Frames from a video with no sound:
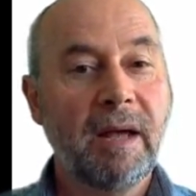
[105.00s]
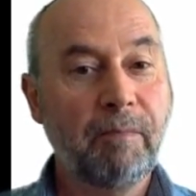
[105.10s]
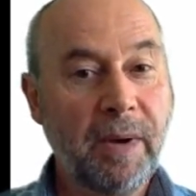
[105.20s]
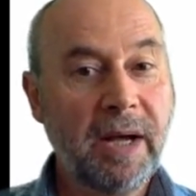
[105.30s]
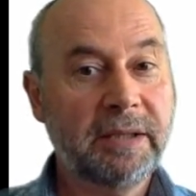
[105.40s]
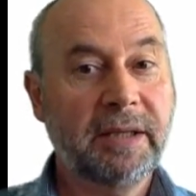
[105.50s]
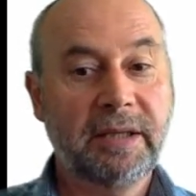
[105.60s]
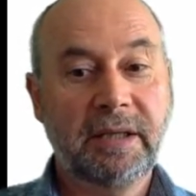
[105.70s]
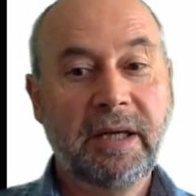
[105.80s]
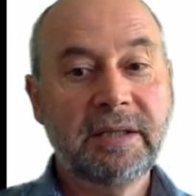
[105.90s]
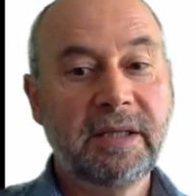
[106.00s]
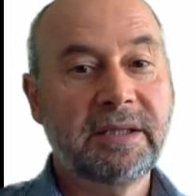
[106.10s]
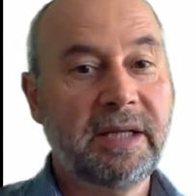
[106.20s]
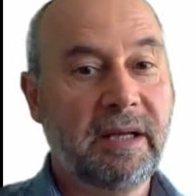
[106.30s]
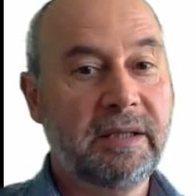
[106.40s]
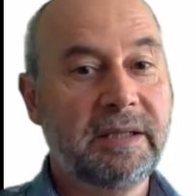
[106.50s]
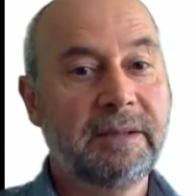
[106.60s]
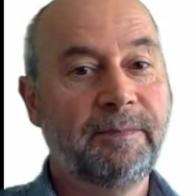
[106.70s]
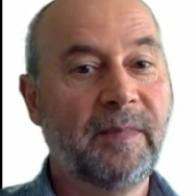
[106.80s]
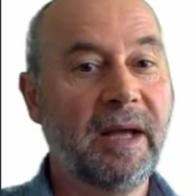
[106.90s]
But in another
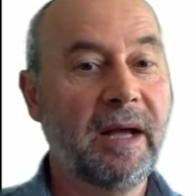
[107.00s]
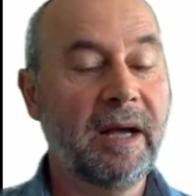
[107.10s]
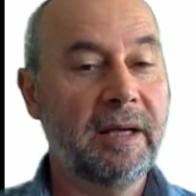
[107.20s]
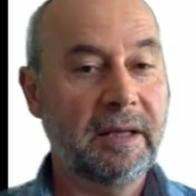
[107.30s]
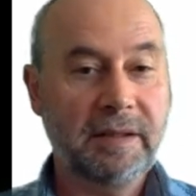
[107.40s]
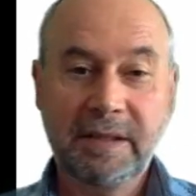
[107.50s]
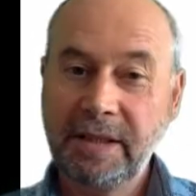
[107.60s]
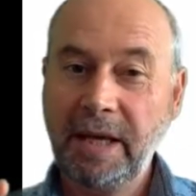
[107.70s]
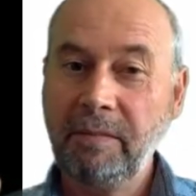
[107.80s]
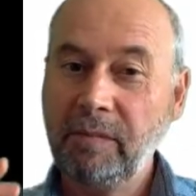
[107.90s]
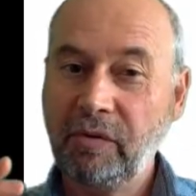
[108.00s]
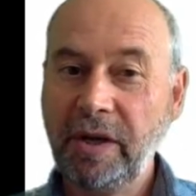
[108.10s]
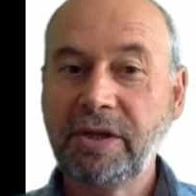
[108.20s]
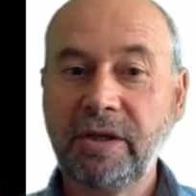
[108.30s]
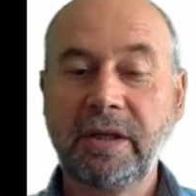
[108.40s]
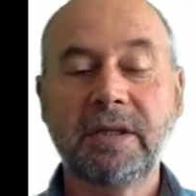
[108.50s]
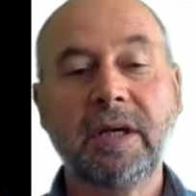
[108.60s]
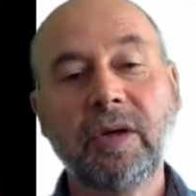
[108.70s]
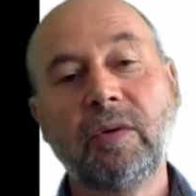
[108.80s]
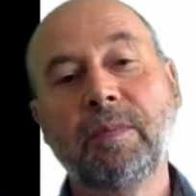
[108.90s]
cells, the same region is
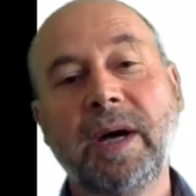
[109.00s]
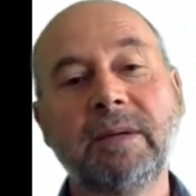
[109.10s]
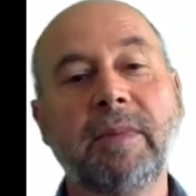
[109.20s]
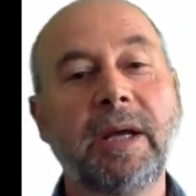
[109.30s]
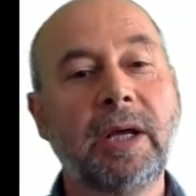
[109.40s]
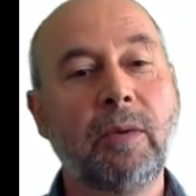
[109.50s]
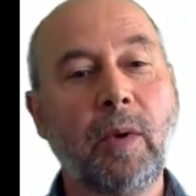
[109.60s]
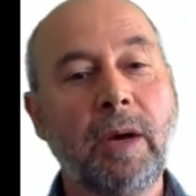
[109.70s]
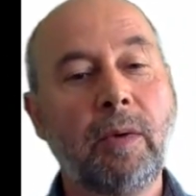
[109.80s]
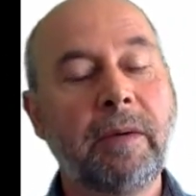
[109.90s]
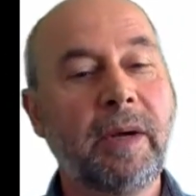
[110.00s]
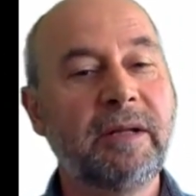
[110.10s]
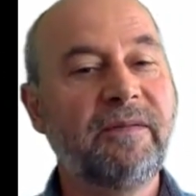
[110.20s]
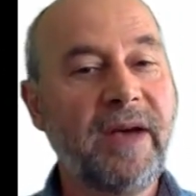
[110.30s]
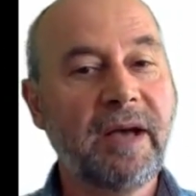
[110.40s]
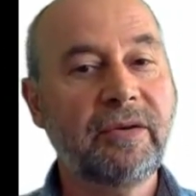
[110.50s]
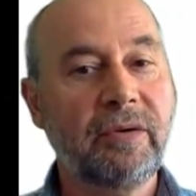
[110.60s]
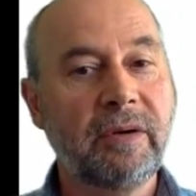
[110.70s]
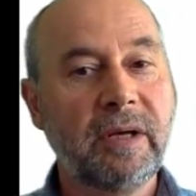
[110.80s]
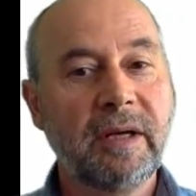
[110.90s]
occupied by YY1
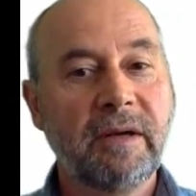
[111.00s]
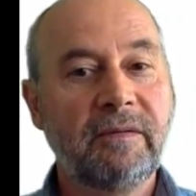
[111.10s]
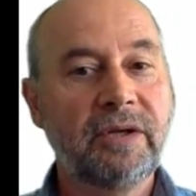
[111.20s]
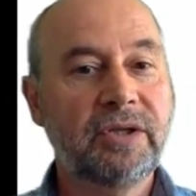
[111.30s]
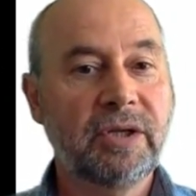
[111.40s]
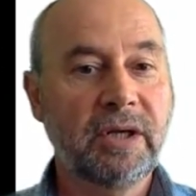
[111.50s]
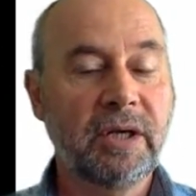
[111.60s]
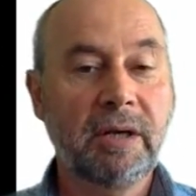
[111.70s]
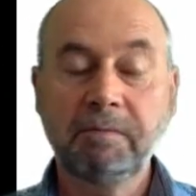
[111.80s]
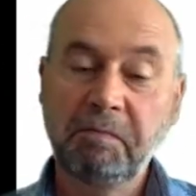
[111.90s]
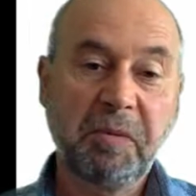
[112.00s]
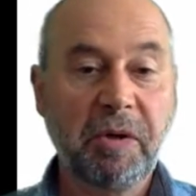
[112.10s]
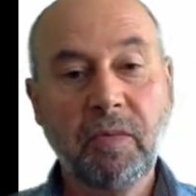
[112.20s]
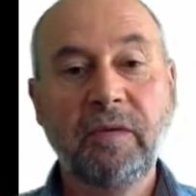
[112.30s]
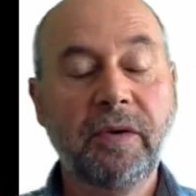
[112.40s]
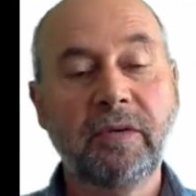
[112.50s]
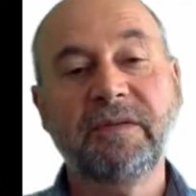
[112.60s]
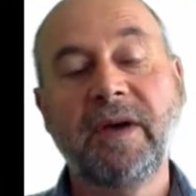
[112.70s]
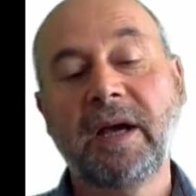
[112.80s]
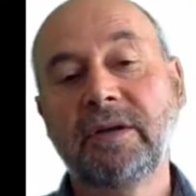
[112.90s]
factor, which remove
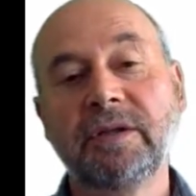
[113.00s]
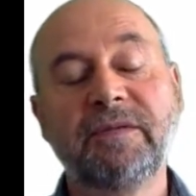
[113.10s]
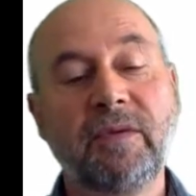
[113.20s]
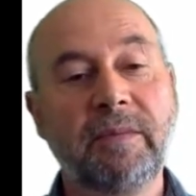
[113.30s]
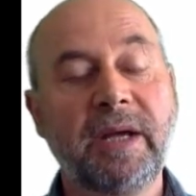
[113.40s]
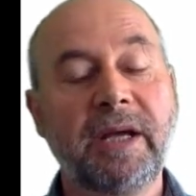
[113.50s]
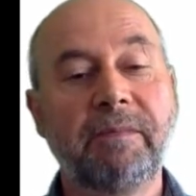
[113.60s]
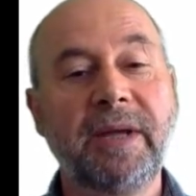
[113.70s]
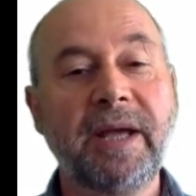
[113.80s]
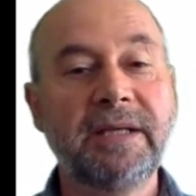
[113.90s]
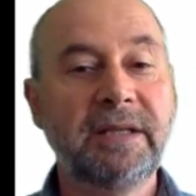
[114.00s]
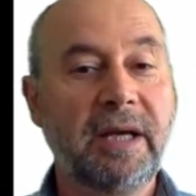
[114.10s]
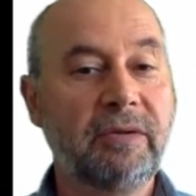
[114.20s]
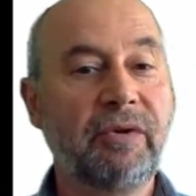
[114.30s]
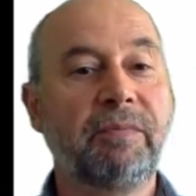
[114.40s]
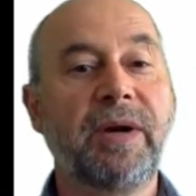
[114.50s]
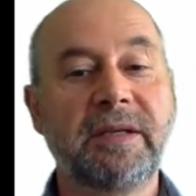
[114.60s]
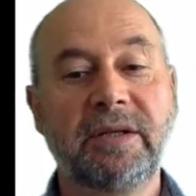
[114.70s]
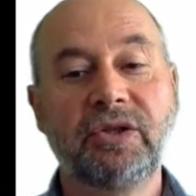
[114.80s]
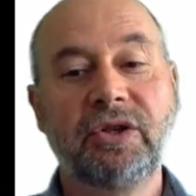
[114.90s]
those factors from their place and
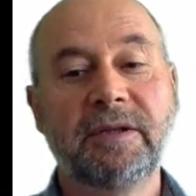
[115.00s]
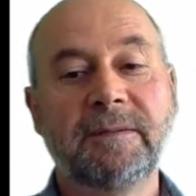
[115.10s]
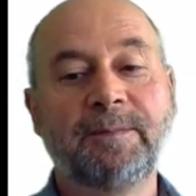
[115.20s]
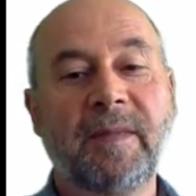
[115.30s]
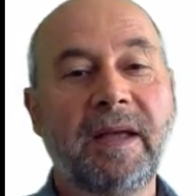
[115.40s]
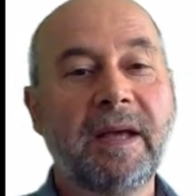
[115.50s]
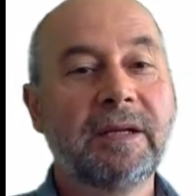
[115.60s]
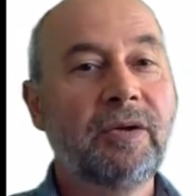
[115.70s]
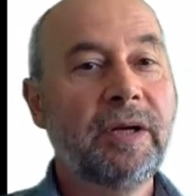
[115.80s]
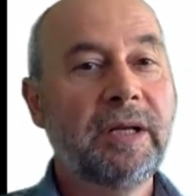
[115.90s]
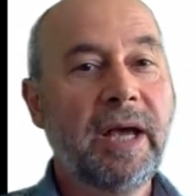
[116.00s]
repress the genes. So it